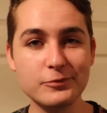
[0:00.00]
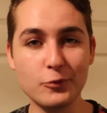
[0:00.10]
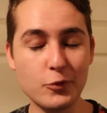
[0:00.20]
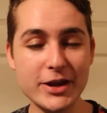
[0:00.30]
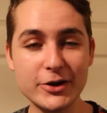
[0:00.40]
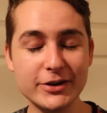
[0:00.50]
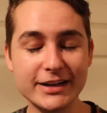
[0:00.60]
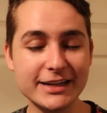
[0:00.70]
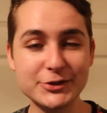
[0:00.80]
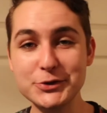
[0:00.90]
weird and
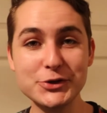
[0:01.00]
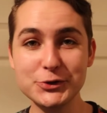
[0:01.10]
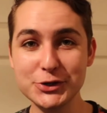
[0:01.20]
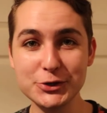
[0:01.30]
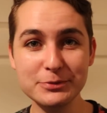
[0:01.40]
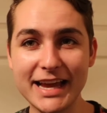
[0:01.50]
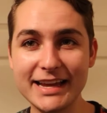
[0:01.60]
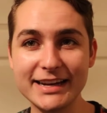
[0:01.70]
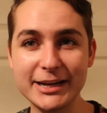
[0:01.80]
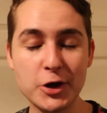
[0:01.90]
I do YouTube
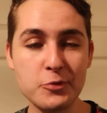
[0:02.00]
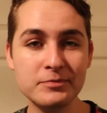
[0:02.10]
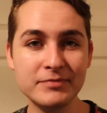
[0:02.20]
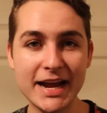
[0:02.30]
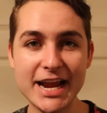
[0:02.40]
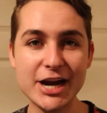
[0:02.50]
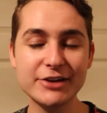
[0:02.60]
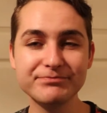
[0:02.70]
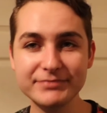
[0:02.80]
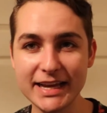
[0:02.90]
and I comb my
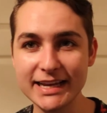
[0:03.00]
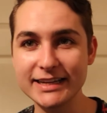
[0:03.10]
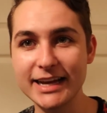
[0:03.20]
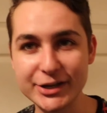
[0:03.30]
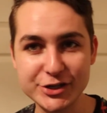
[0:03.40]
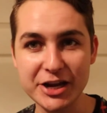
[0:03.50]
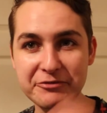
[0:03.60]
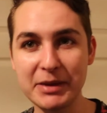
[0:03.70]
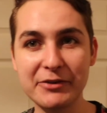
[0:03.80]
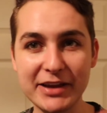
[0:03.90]
hair and I
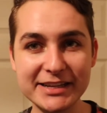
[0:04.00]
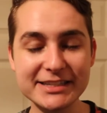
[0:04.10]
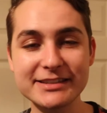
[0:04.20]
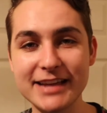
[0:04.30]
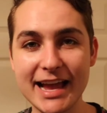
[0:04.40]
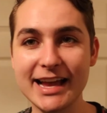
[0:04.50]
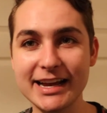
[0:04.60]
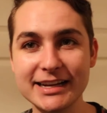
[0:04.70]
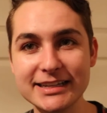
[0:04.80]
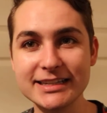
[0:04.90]
shave my face
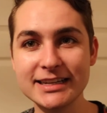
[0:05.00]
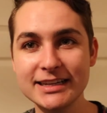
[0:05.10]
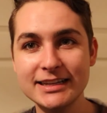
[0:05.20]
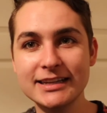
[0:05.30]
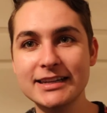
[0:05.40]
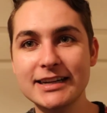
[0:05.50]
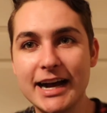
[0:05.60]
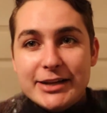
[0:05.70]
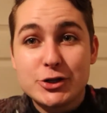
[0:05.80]
and I